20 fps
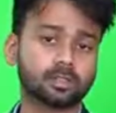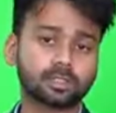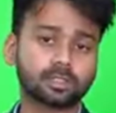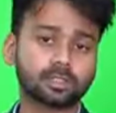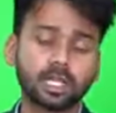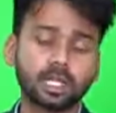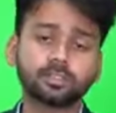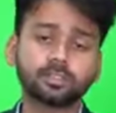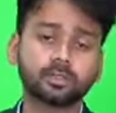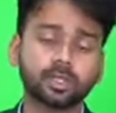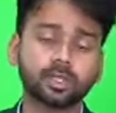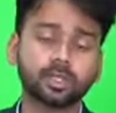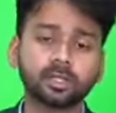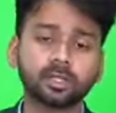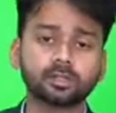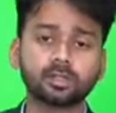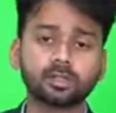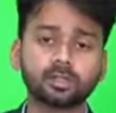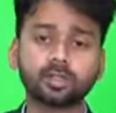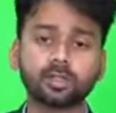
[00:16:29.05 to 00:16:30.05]
such
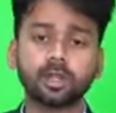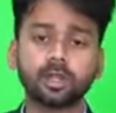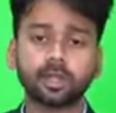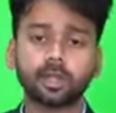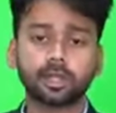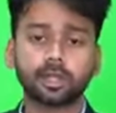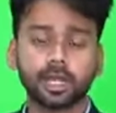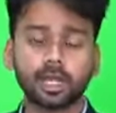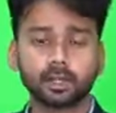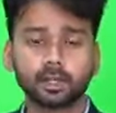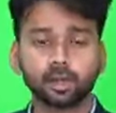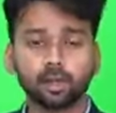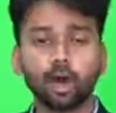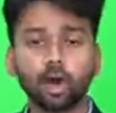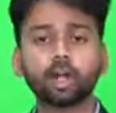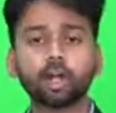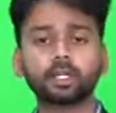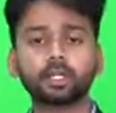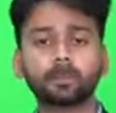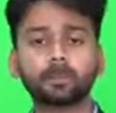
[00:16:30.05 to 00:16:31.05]
things
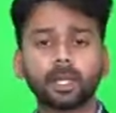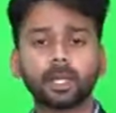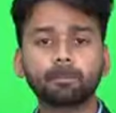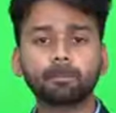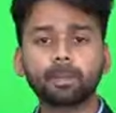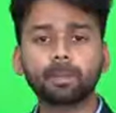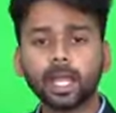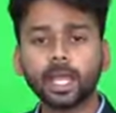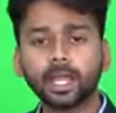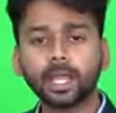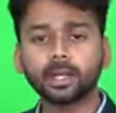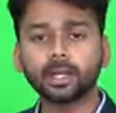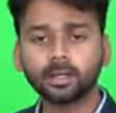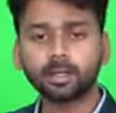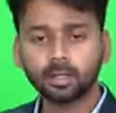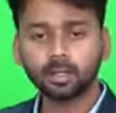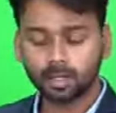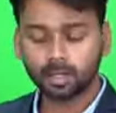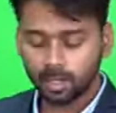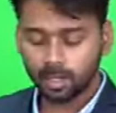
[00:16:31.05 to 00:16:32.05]
cannot be played
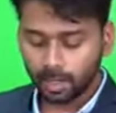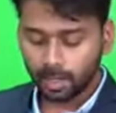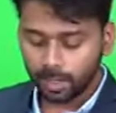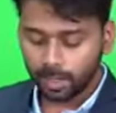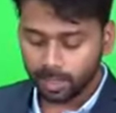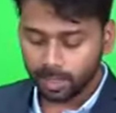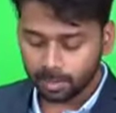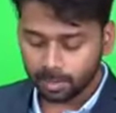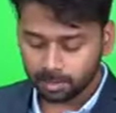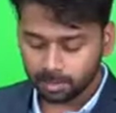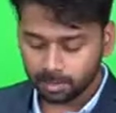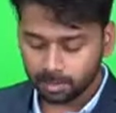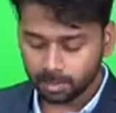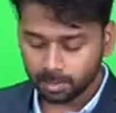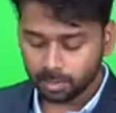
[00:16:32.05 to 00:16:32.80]
in